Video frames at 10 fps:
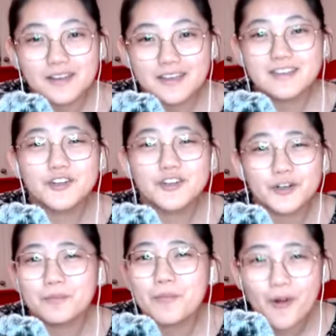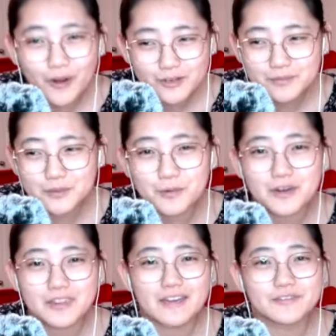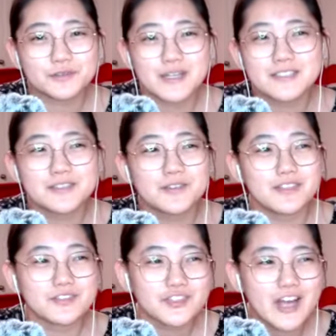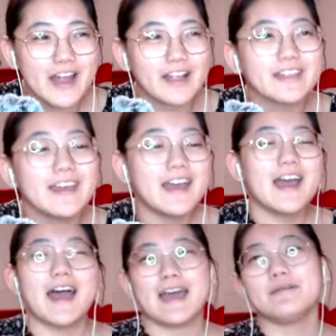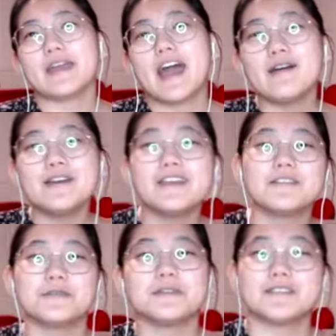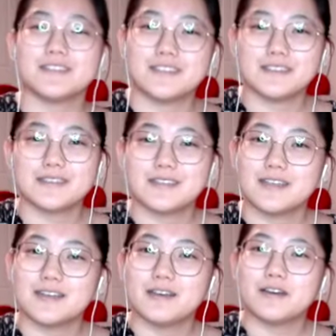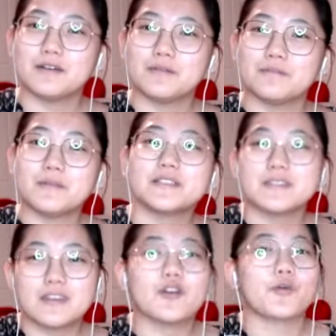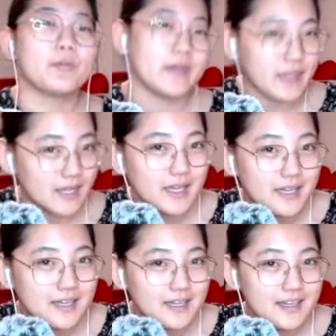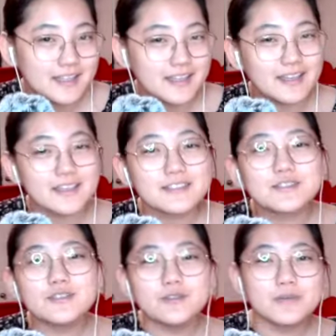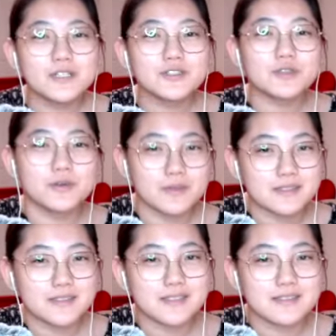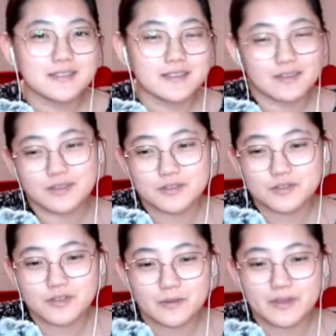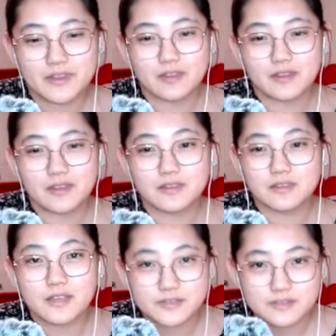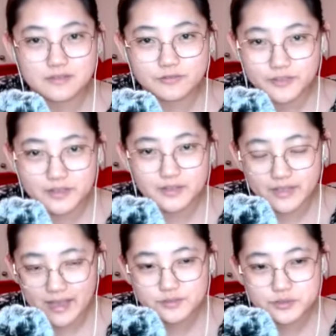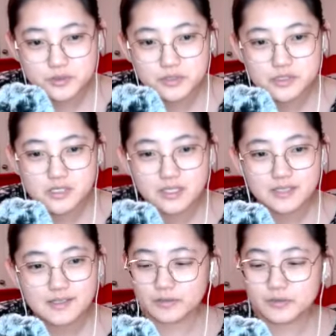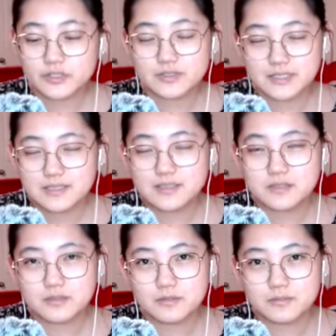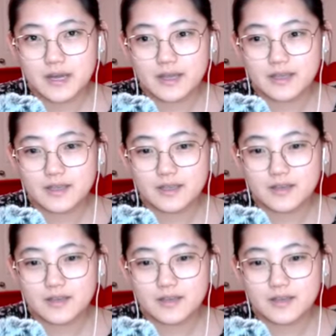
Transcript: in her apartment where they have to rescue this child. I'm like, how many coincidences must there be? Like, it's too much coincidence in this drama that it doesn't feel natural, which leads to my